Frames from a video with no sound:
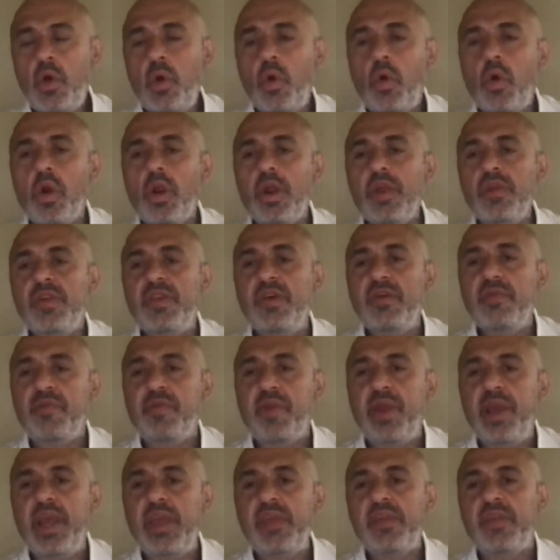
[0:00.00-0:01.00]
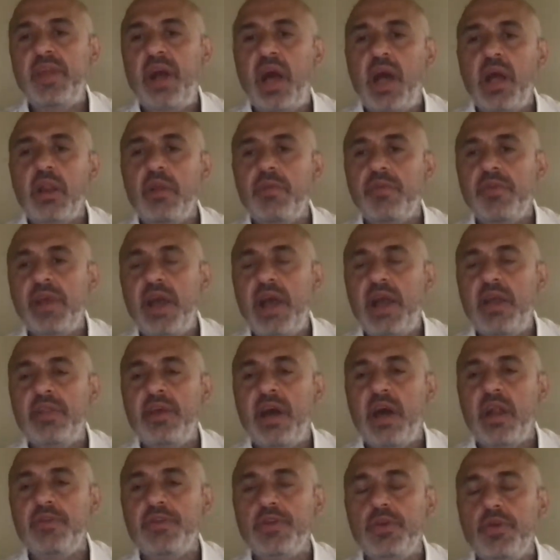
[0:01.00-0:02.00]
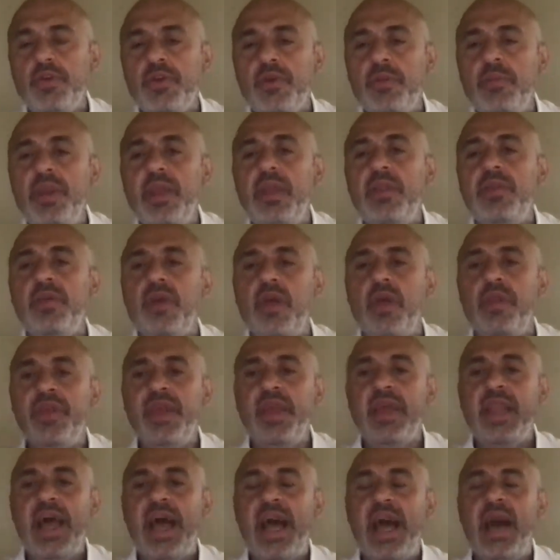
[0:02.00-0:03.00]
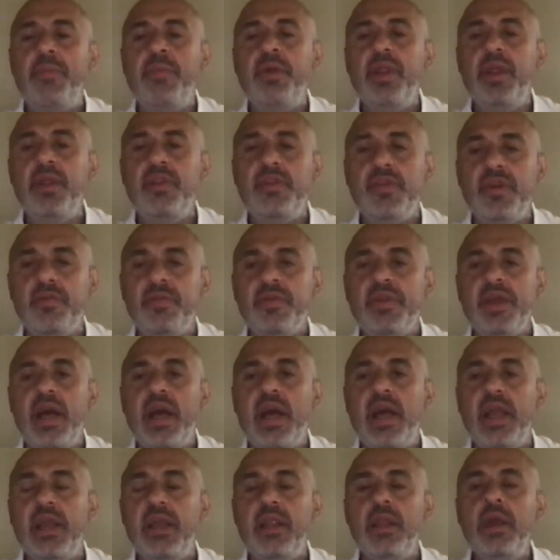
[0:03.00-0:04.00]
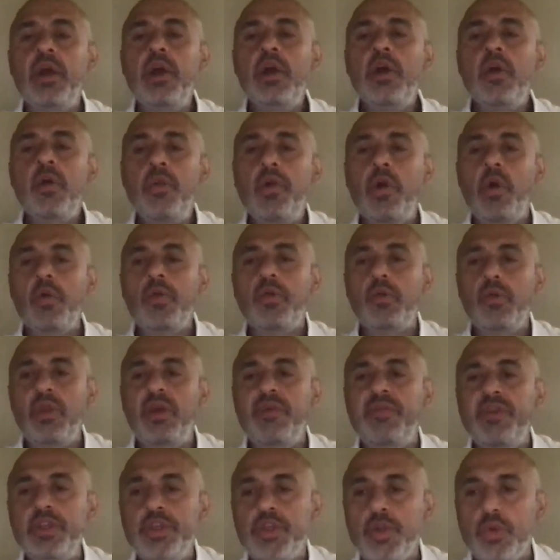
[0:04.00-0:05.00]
Or is the phrase daughter of Zion, daughter of Jerusalem, means the inhabitants of Zion, those who live in